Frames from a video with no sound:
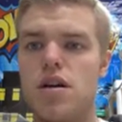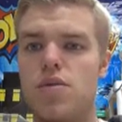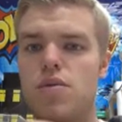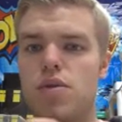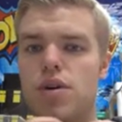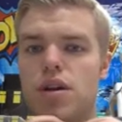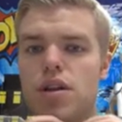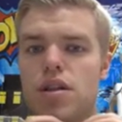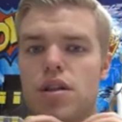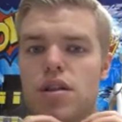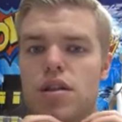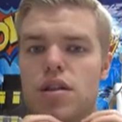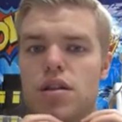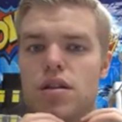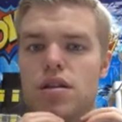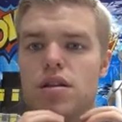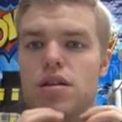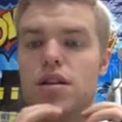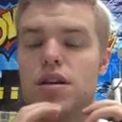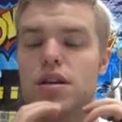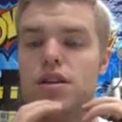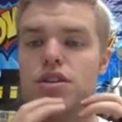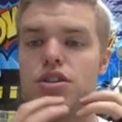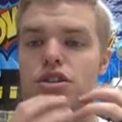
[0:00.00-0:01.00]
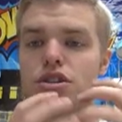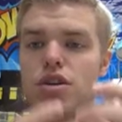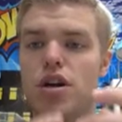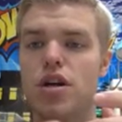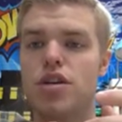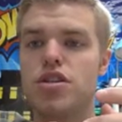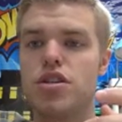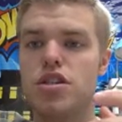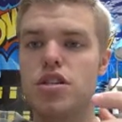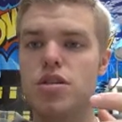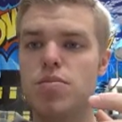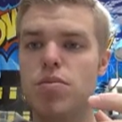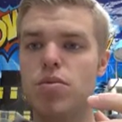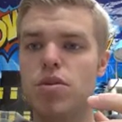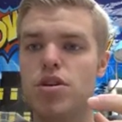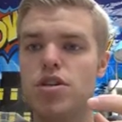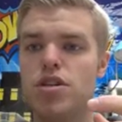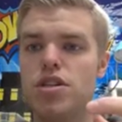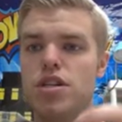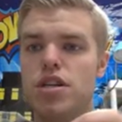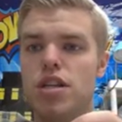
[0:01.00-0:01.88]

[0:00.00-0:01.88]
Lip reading: with the instructions portion,